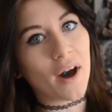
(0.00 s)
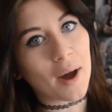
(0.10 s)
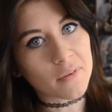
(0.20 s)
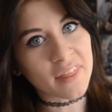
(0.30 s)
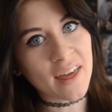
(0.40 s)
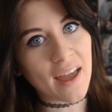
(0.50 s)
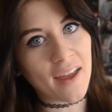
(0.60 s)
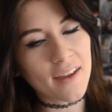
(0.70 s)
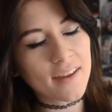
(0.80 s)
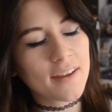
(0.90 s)
happened there?
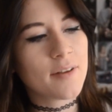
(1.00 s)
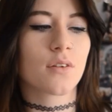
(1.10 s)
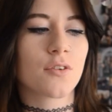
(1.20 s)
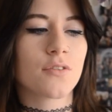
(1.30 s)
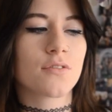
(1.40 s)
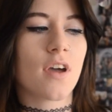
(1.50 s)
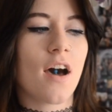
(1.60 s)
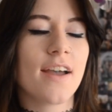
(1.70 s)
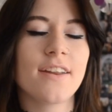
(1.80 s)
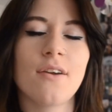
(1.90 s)
Because
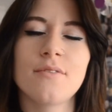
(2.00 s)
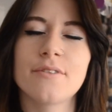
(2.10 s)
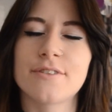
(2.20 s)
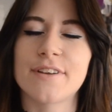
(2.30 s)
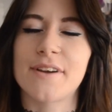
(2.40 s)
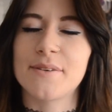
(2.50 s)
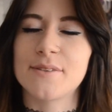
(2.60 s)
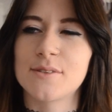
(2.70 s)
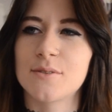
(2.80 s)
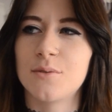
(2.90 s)
I don't usually go to
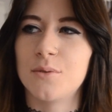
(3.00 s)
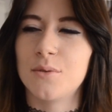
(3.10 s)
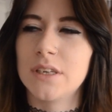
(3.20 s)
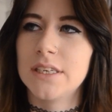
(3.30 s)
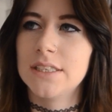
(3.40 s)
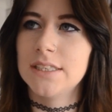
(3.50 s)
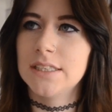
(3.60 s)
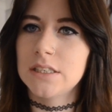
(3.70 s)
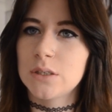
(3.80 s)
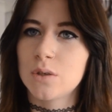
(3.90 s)
school
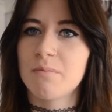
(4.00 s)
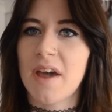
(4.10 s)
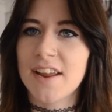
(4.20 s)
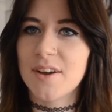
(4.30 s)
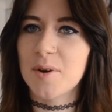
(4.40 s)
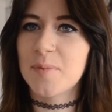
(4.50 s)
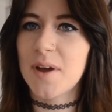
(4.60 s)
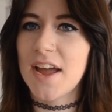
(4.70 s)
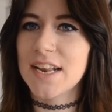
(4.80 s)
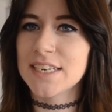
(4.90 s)
all made up
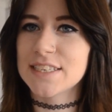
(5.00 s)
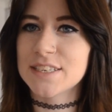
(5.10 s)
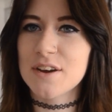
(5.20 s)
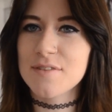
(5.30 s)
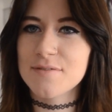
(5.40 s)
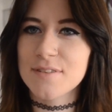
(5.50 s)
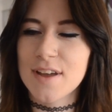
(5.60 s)
and stuff.